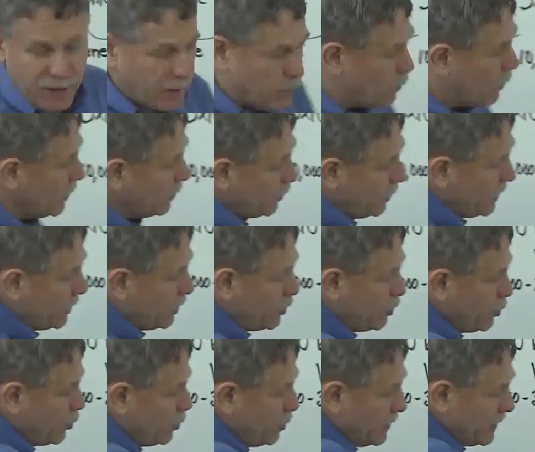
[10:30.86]
that when we
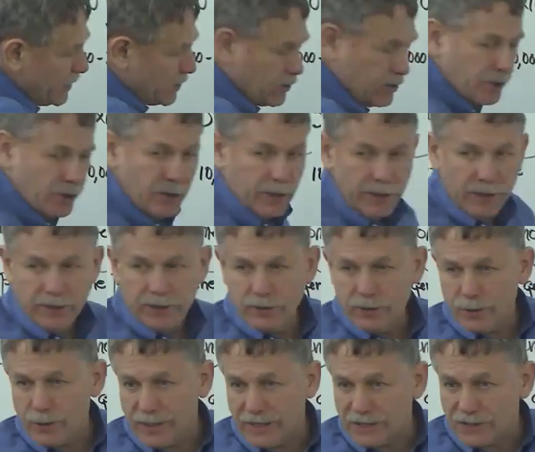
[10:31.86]
do this
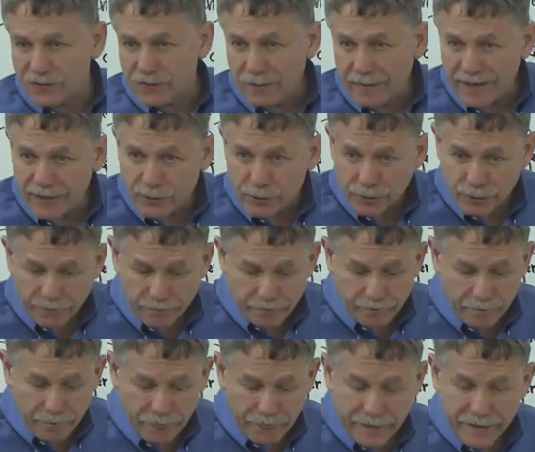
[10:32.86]
transformation,
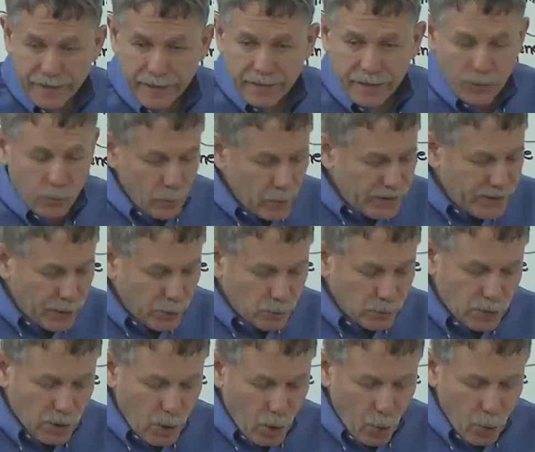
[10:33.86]
we
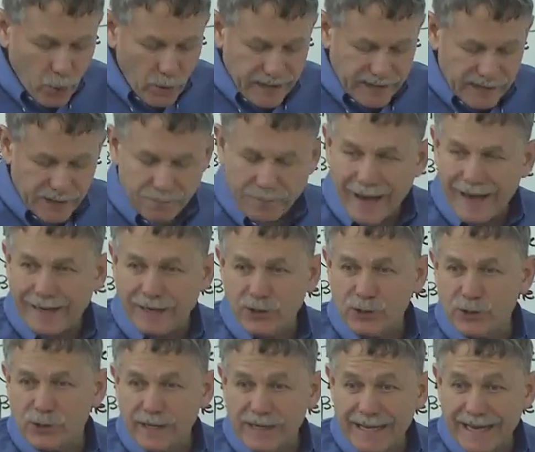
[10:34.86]
don't always
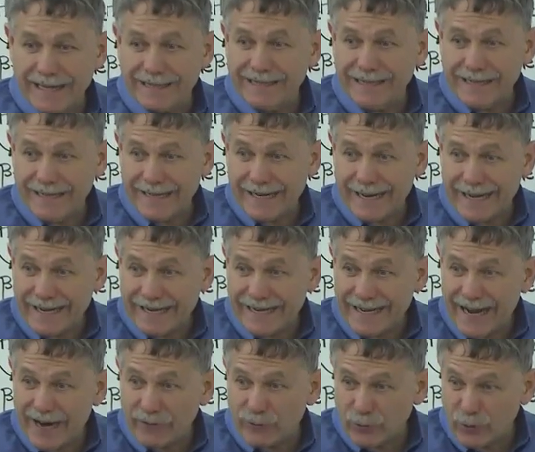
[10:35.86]
manage to get DNA in
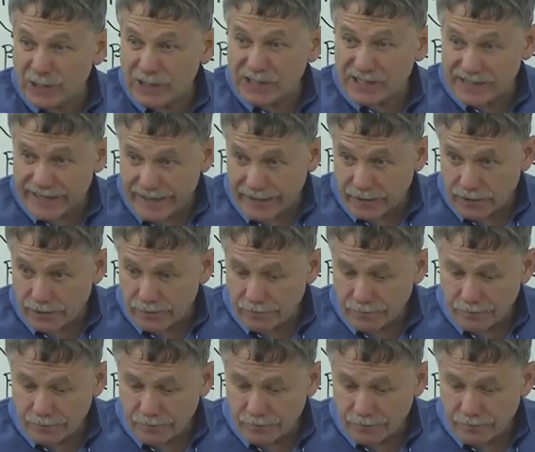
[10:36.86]
every cell.